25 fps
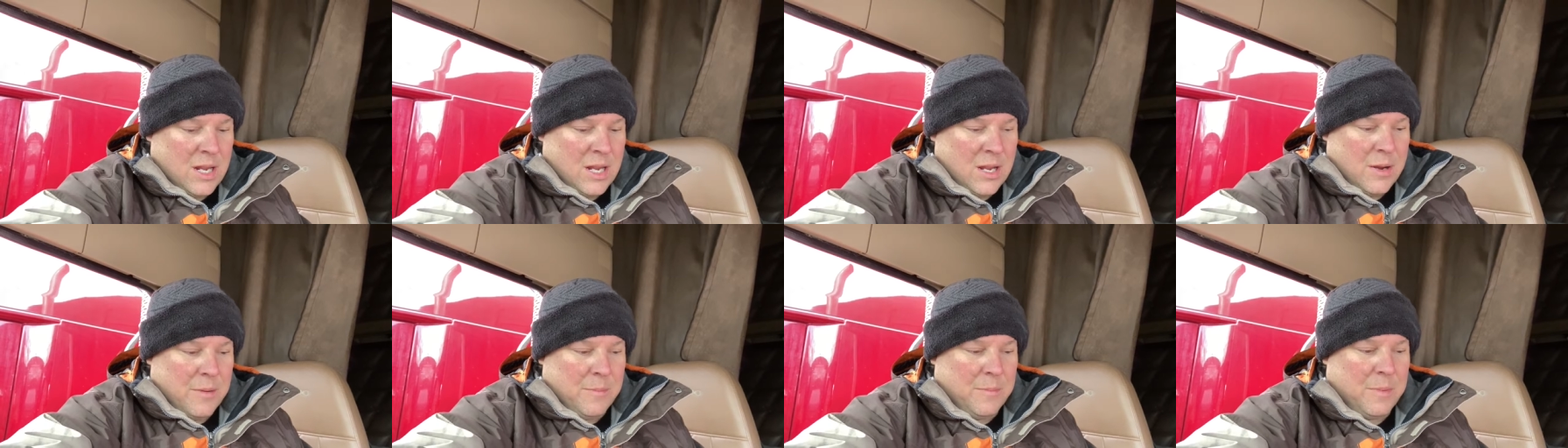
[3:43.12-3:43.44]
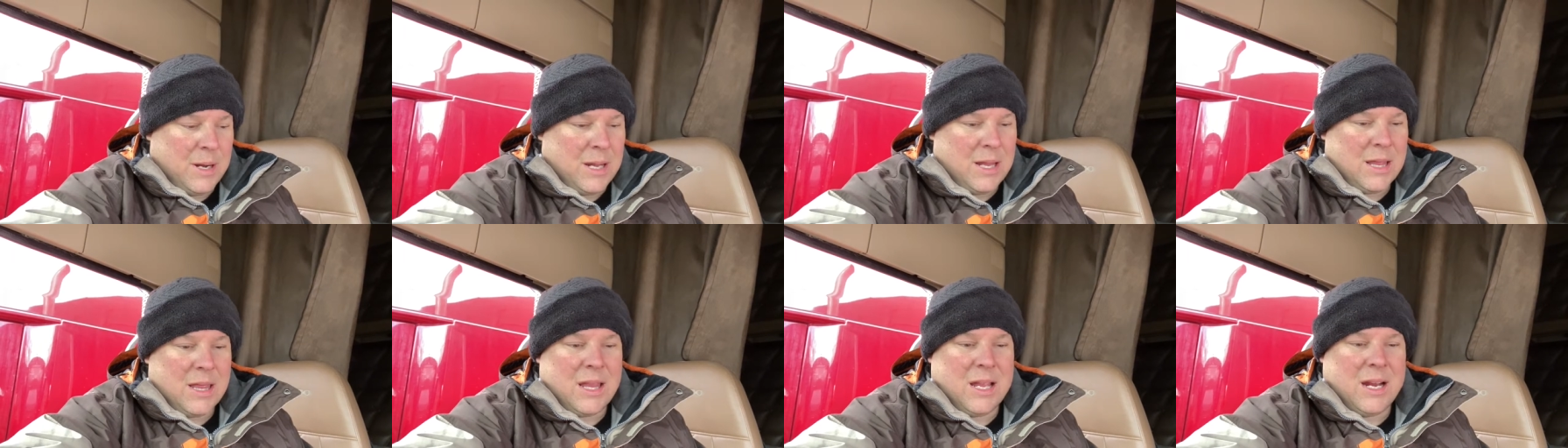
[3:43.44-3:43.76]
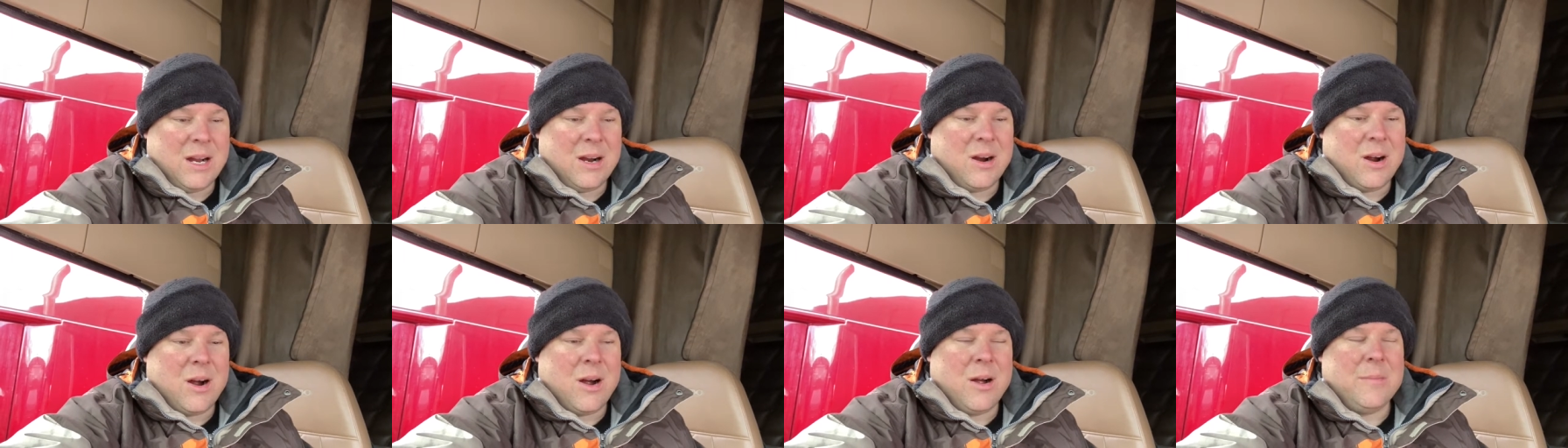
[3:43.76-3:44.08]
But
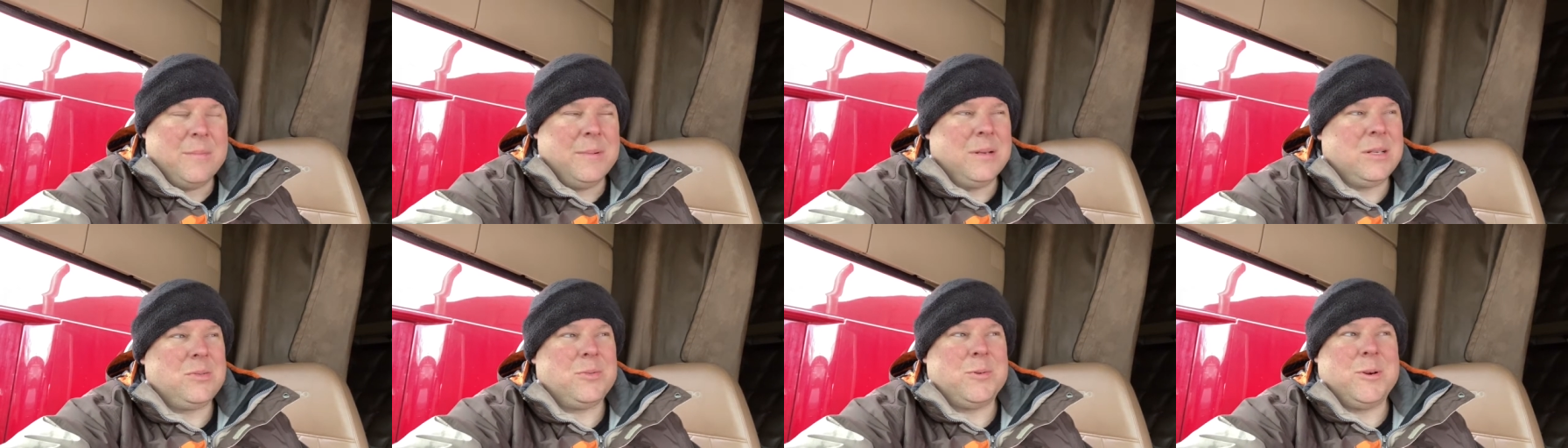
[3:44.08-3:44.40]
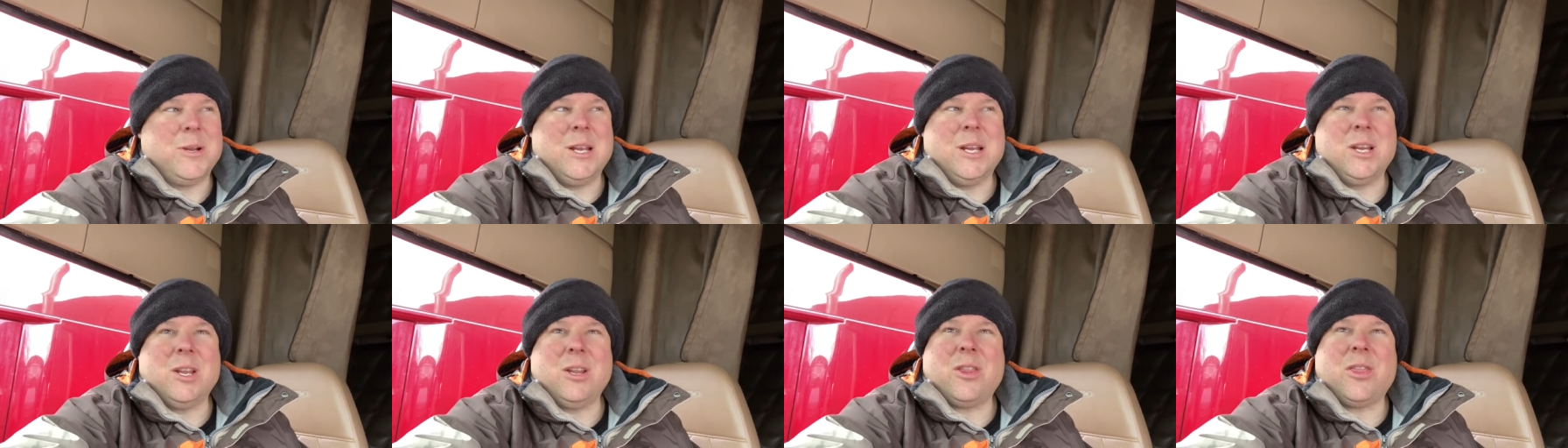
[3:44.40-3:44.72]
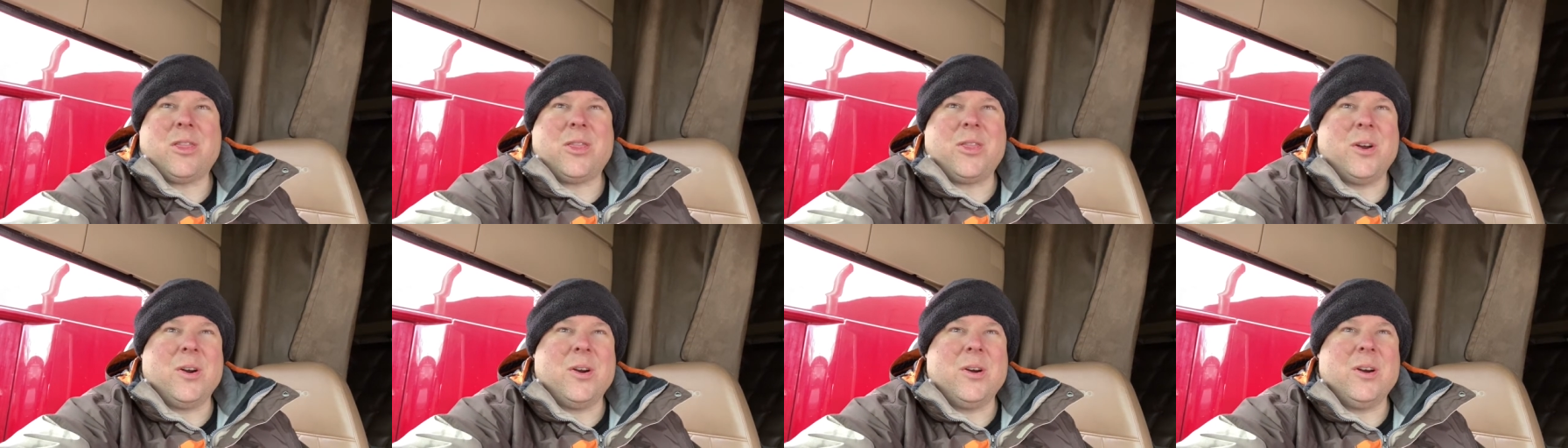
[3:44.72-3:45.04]
they're all between
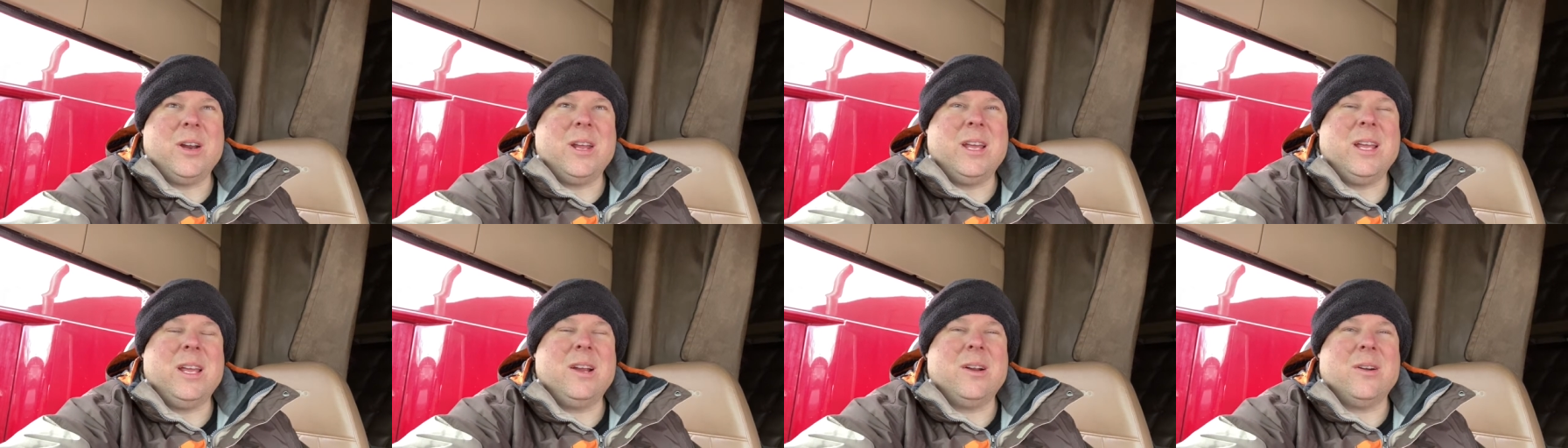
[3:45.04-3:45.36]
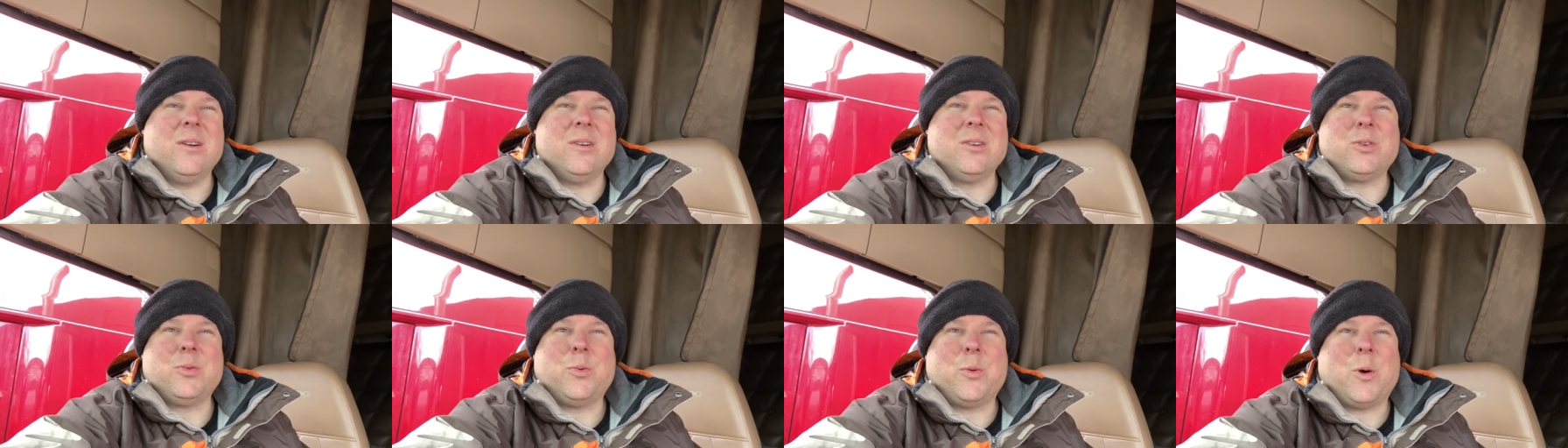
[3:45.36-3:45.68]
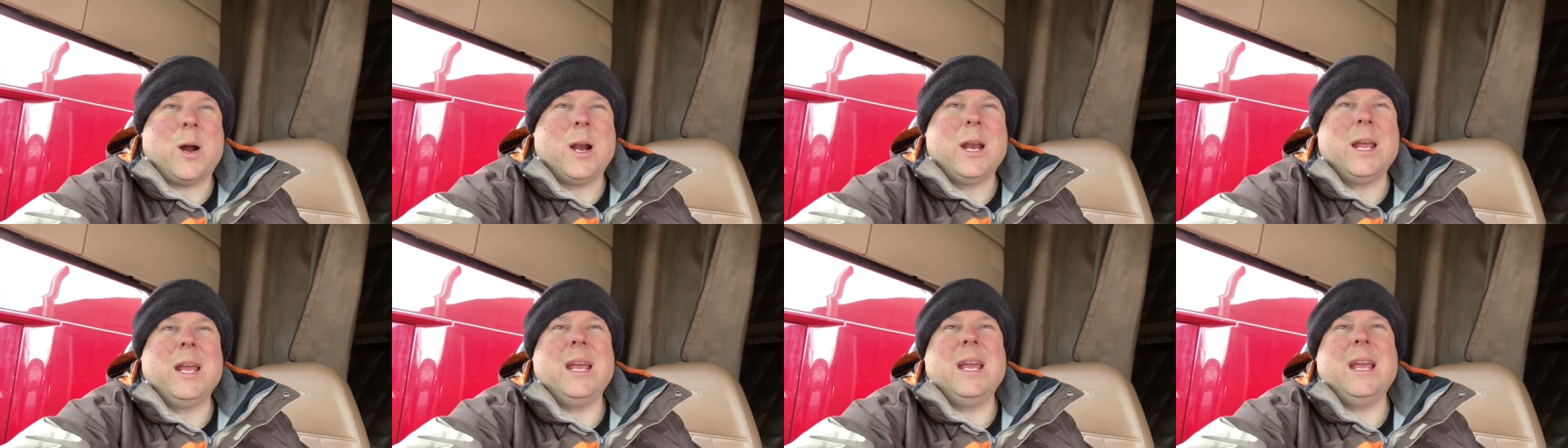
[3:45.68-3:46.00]
30 or
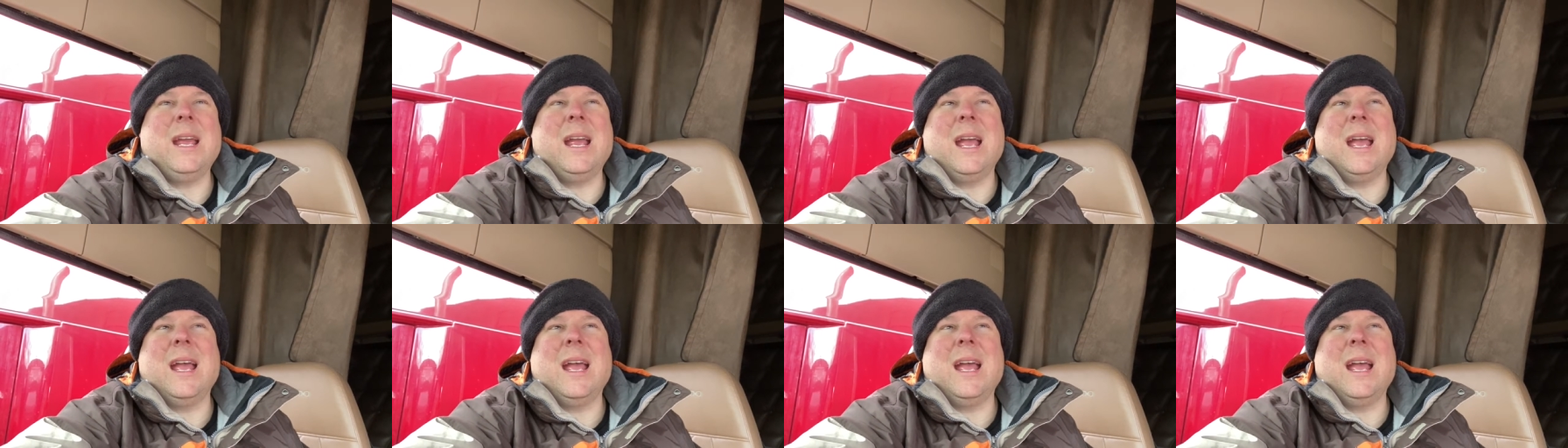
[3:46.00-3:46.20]
20